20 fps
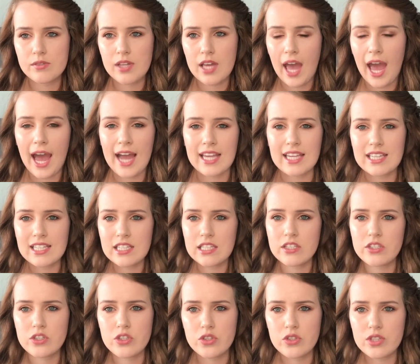hacking
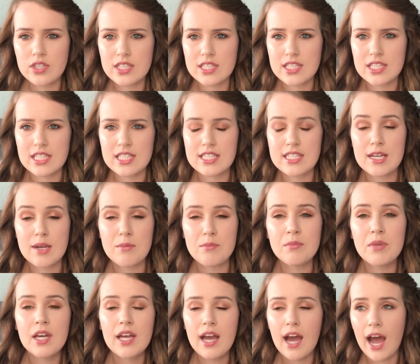into the system.
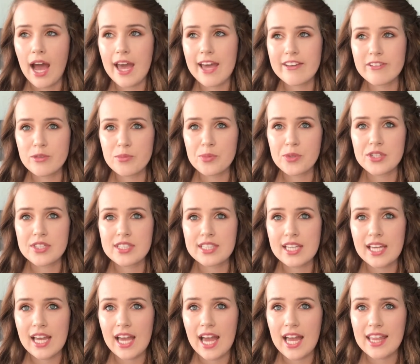I haven't
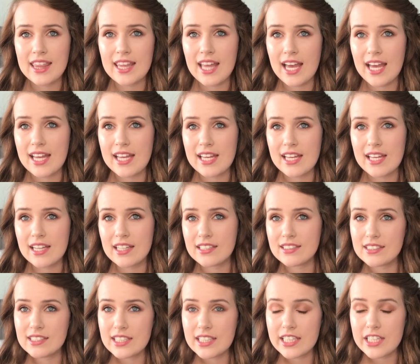personally had that
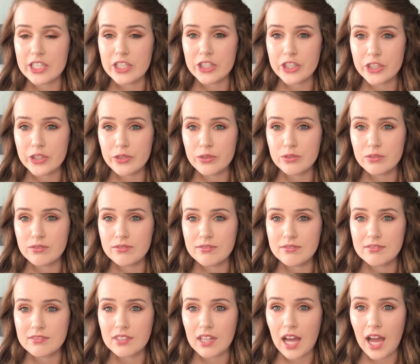issue.
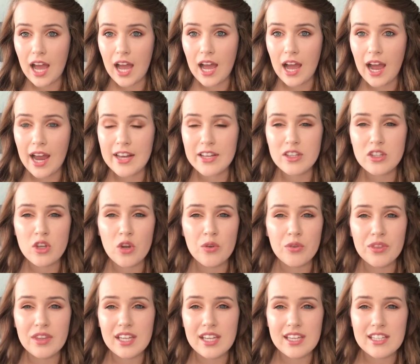I
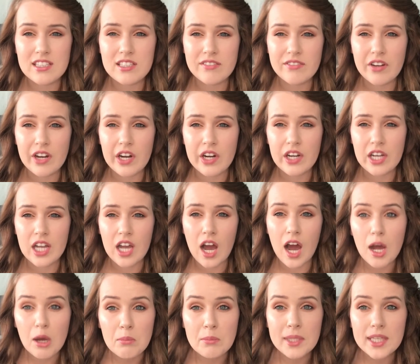don't think it's very
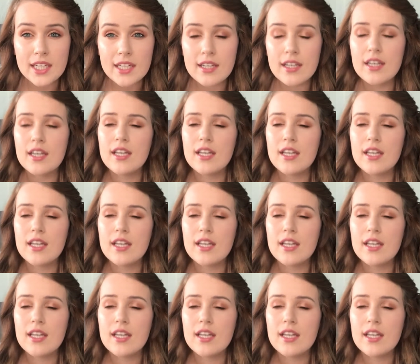common.